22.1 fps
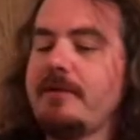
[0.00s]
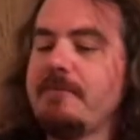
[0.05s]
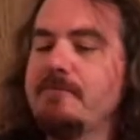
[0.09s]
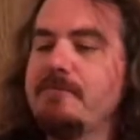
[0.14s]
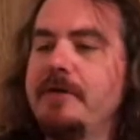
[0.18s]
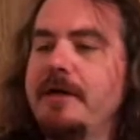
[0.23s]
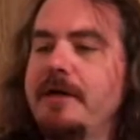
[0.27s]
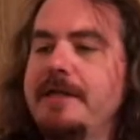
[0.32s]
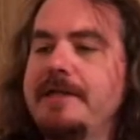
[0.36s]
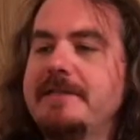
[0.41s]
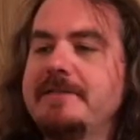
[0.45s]

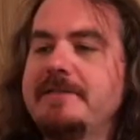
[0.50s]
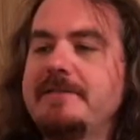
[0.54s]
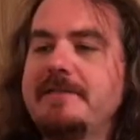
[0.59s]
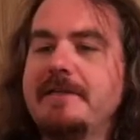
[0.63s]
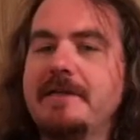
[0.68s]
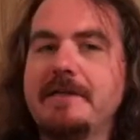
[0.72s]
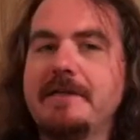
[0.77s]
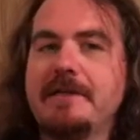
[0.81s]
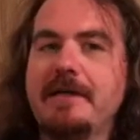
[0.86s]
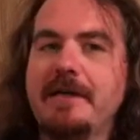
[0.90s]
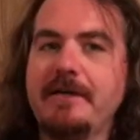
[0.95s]
Pretty
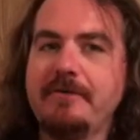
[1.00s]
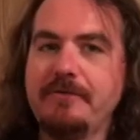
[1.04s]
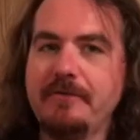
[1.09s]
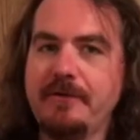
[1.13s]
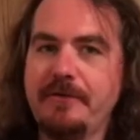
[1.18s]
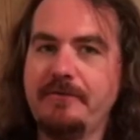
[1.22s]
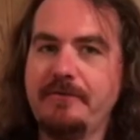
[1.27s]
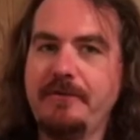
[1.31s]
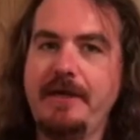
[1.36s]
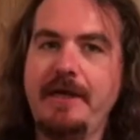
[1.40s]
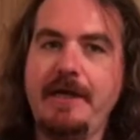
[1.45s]
sick
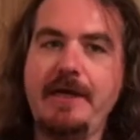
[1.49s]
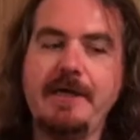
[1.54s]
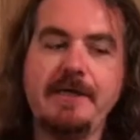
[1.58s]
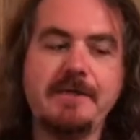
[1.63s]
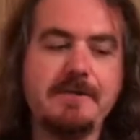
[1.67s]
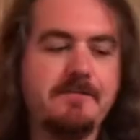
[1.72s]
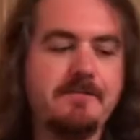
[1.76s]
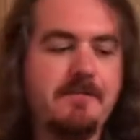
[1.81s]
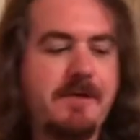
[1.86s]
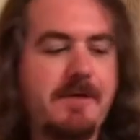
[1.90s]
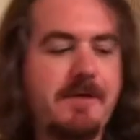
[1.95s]
cover, if you
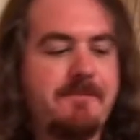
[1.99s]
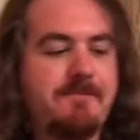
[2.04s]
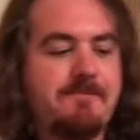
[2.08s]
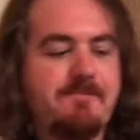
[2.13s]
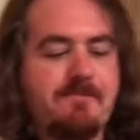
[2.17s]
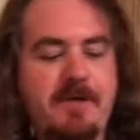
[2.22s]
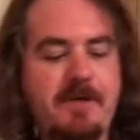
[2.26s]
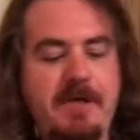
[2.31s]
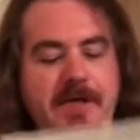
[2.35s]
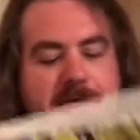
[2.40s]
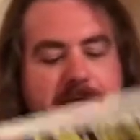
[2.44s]
ask me,
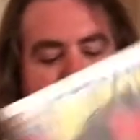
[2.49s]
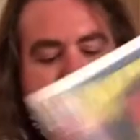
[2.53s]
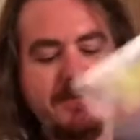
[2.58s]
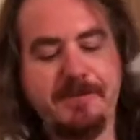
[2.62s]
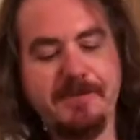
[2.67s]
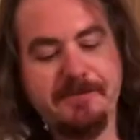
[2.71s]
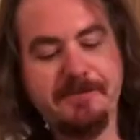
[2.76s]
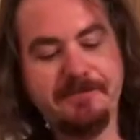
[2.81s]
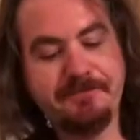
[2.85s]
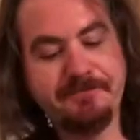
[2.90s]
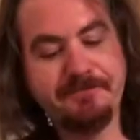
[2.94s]

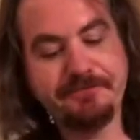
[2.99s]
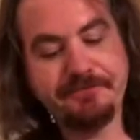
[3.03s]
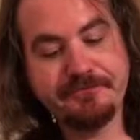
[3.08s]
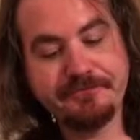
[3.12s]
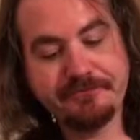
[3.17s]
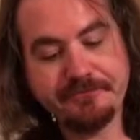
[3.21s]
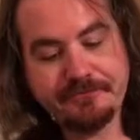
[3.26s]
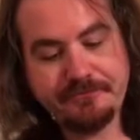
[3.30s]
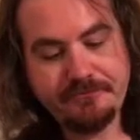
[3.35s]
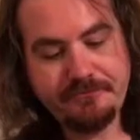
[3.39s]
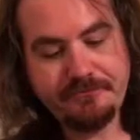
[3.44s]
actually.
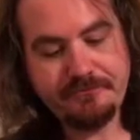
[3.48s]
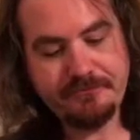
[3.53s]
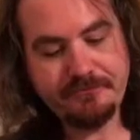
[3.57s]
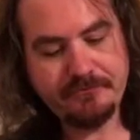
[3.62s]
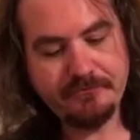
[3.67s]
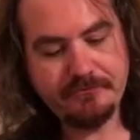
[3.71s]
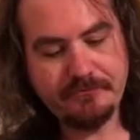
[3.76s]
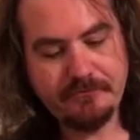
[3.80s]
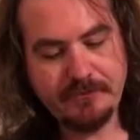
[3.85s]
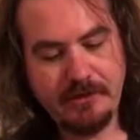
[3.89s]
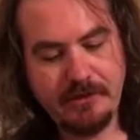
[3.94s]

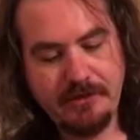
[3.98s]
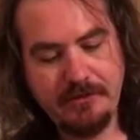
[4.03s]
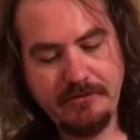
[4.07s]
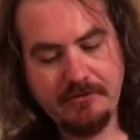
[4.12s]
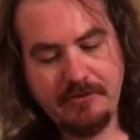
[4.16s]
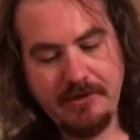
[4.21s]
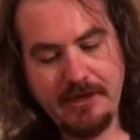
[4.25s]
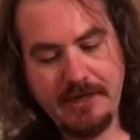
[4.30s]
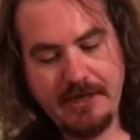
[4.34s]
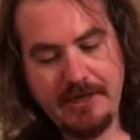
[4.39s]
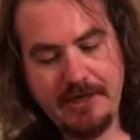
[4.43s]
All
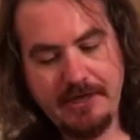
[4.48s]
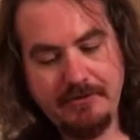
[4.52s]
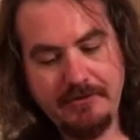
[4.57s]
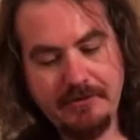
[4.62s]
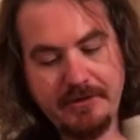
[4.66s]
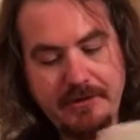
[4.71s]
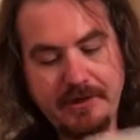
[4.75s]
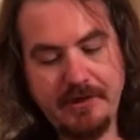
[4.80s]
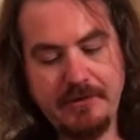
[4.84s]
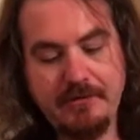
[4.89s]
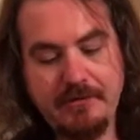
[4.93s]
right, here
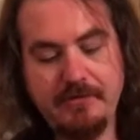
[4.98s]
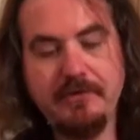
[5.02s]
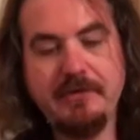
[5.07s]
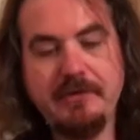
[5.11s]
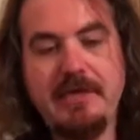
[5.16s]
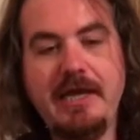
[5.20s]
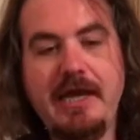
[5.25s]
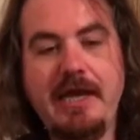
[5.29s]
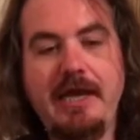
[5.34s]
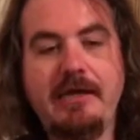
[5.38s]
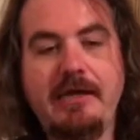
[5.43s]
we go with
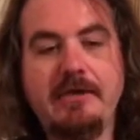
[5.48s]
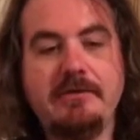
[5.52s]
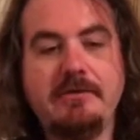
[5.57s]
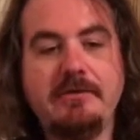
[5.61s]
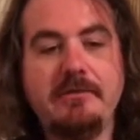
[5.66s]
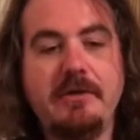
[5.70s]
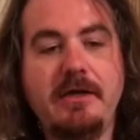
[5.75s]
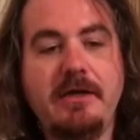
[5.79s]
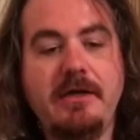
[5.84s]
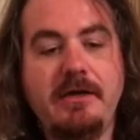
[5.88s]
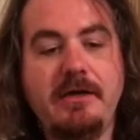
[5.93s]
the
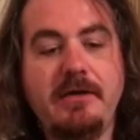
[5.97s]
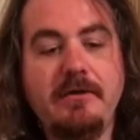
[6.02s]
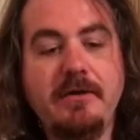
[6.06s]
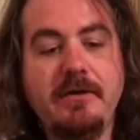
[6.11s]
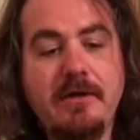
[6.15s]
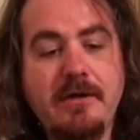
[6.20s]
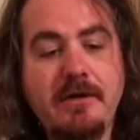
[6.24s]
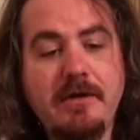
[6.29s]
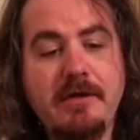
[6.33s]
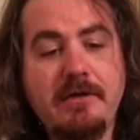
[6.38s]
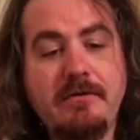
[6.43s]

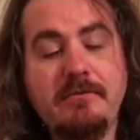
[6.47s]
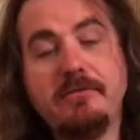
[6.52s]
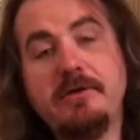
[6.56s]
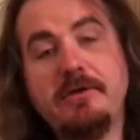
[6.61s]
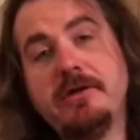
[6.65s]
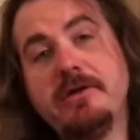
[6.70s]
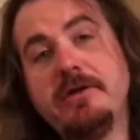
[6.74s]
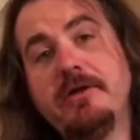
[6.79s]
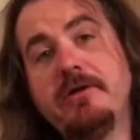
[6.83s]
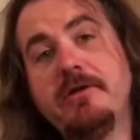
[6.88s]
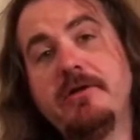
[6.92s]

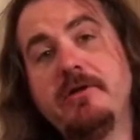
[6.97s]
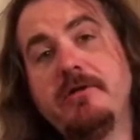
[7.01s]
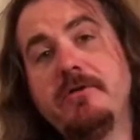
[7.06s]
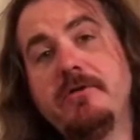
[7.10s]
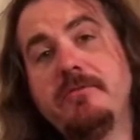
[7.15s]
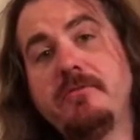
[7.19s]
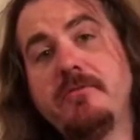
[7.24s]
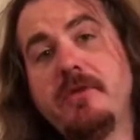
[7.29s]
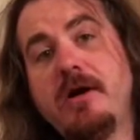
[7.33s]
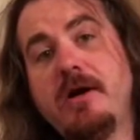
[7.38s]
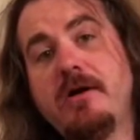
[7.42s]
the
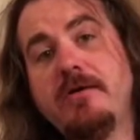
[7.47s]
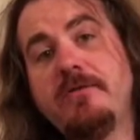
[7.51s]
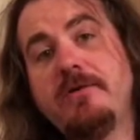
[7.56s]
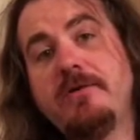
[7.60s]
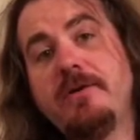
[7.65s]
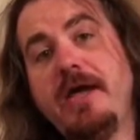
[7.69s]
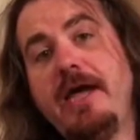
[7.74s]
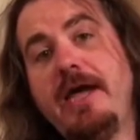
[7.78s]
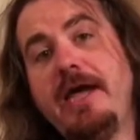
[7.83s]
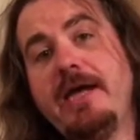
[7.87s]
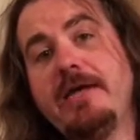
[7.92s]
whole
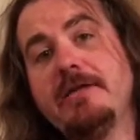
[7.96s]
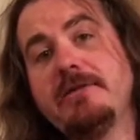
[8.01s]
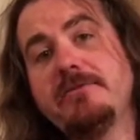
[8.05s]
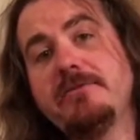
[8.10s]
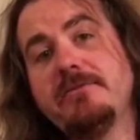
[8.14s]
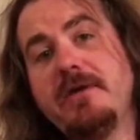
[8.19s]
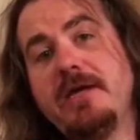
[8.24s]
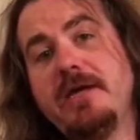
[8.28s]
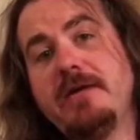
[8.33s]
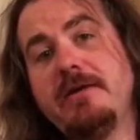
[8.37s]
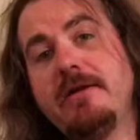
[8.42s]
Marvel
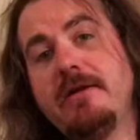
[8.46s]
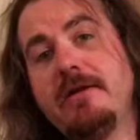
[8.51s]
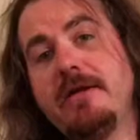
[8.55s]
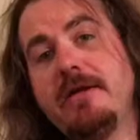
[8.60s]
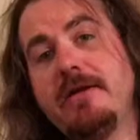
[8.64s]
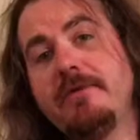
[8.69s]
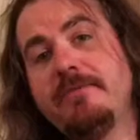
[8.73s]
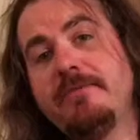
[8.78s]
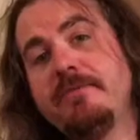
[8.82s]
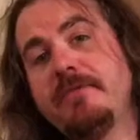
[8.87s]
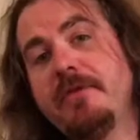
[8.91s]
X-Men
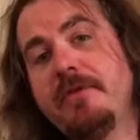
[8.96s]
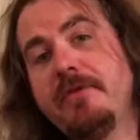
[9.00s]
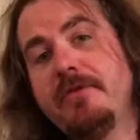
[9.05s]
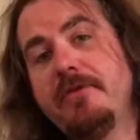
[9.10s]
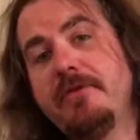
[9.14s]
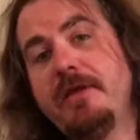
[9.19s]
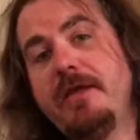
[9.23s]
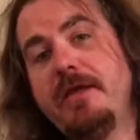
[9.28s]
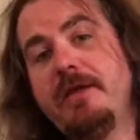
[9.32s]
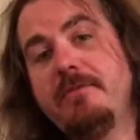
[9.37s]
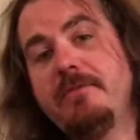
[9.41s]

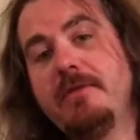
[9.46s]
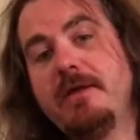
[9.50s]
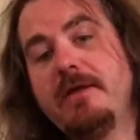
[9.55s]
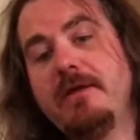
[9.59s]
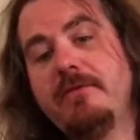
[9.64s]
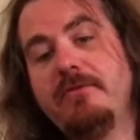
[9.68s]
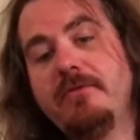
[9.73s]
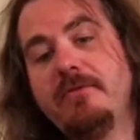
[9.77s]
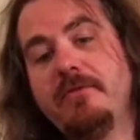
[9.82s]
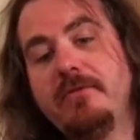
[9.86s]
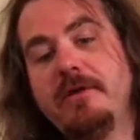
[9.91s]
theme,
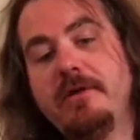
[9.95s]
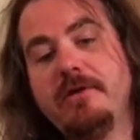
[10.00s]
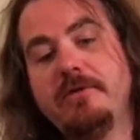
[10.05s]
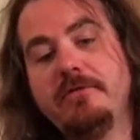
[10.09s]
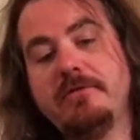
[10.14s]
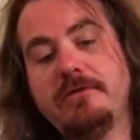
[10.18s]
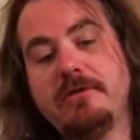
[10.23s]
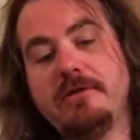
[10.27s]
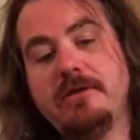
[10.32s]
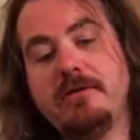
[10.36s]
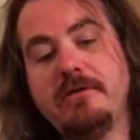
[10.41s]
if you will,
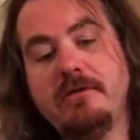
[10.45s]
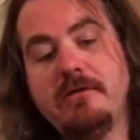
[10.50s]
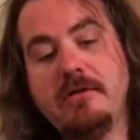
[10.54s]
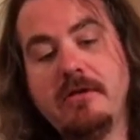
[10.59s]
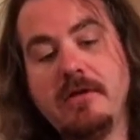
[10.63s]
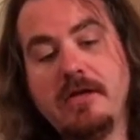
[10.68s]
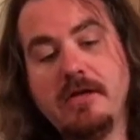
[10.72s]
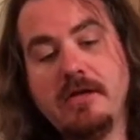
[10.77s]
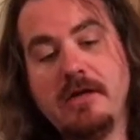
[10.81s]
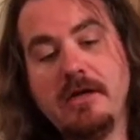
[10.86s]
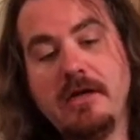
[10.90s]
still.
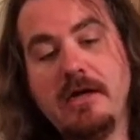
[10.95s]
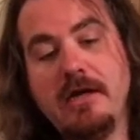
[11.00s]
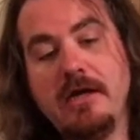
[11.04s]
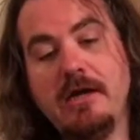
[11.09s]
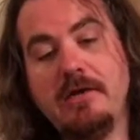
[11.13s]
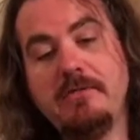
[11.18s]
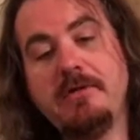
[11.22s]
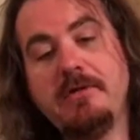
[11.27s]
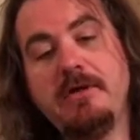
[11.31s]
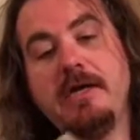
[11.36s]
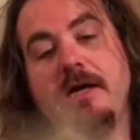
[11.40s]

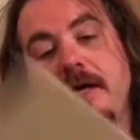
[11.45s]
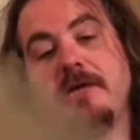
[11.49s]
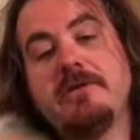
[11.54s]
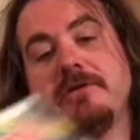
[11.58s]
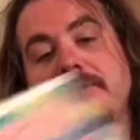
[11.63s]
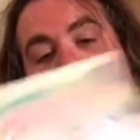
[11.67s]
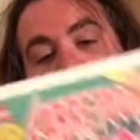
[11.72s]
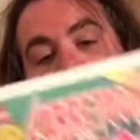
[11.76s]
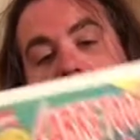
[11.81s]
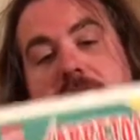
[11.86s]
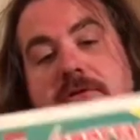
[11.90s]
But you got
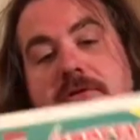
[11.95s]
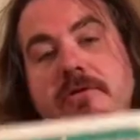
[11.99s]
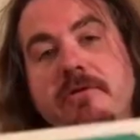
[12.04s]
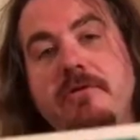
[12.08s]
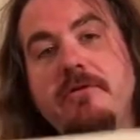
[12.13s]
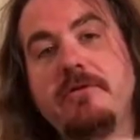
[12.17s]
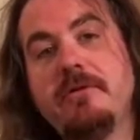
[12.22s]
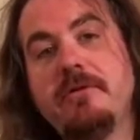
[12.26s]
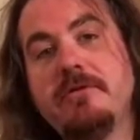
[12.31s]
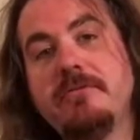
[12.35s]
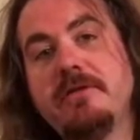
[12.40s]

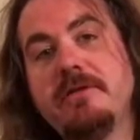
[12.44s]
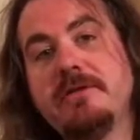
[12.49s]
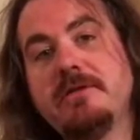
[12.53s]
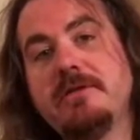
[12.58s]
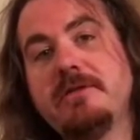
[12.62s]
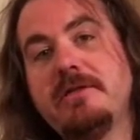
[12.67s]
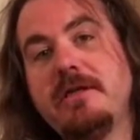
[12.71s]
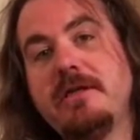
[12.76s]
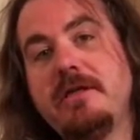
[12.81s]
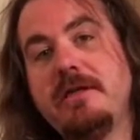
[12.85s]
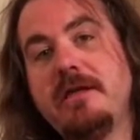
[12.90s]
Sabretooth and
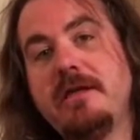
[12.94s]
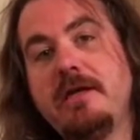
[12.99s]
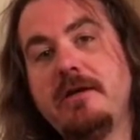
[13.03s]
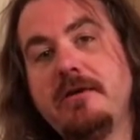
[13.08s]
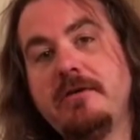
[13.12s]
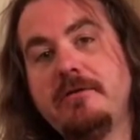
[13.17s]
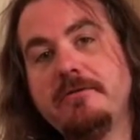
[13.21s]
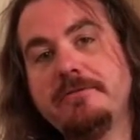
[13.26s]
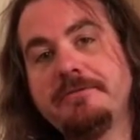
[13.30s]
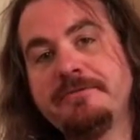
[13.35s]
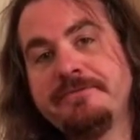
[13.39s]
Mystique here.